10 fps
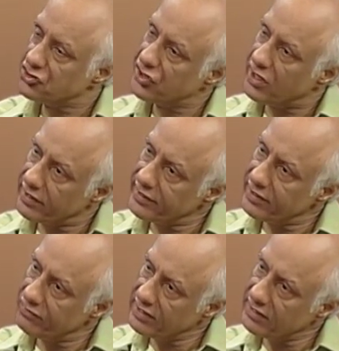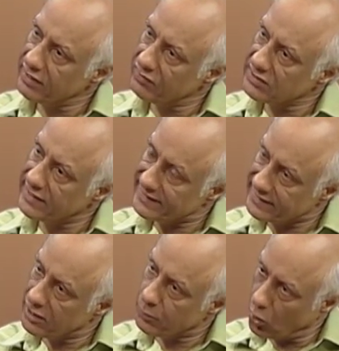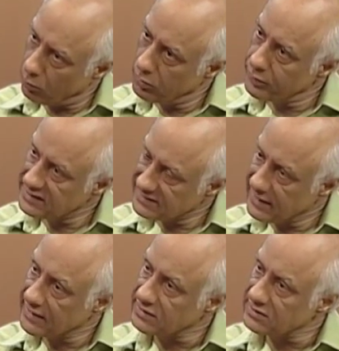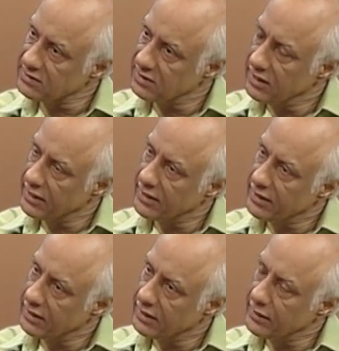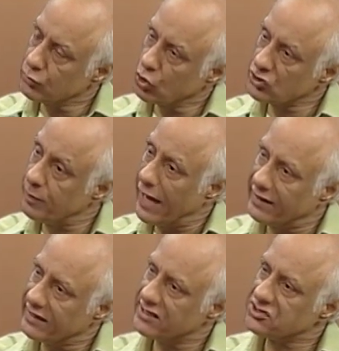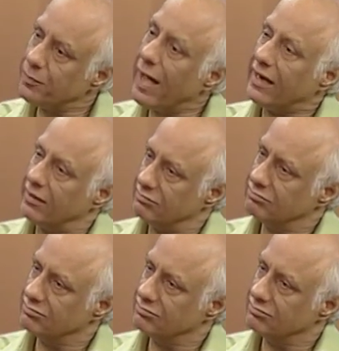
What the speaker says: See, earlier when there was an ethical problem in science, it was man against man.